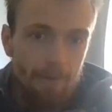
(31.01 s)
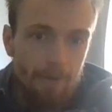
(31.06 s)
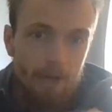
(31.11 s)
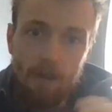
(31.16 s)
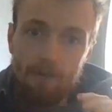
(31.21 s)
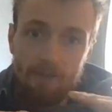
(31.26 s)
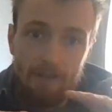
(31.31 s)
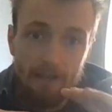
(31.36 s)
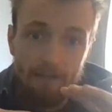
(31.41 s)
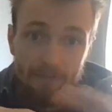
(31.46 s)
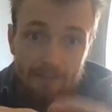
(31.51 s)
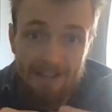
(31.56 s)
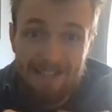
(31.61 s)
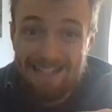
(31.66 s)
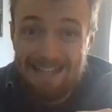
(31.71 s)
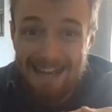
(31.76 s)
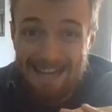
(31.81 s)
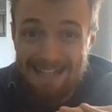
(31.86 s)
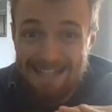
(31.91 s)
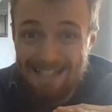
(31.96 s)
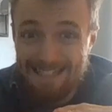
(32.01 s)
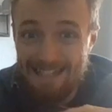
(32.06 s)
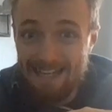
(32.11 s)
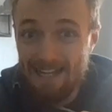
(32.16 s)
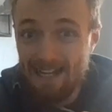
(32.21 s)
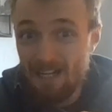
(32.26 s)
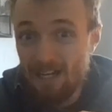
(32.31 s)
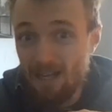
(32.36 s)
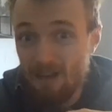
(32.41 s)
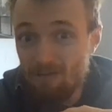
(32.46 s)
I think they're
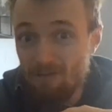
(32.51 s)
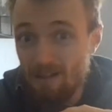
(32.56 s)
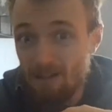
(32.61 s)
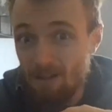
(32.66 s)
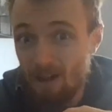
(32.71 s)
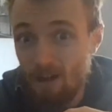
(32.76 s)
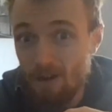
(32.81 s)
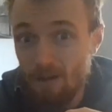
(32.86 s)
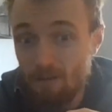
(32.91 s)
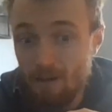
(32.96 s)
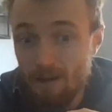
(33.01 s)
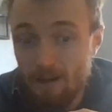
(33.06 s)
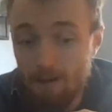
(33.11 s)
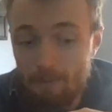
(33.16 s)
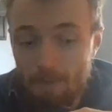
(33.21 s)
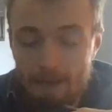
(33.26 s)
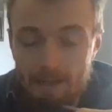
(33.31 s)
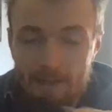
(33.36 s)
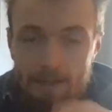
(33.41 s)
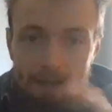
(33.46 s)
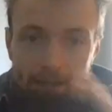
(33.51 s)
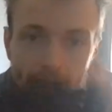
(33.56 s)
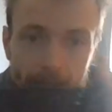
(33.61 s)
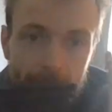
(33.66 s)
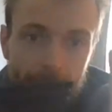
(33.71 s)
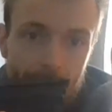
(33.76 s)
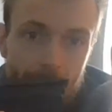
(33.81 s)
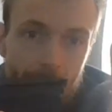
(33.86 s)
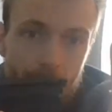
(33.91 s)
fantastic. I really highly recommend it.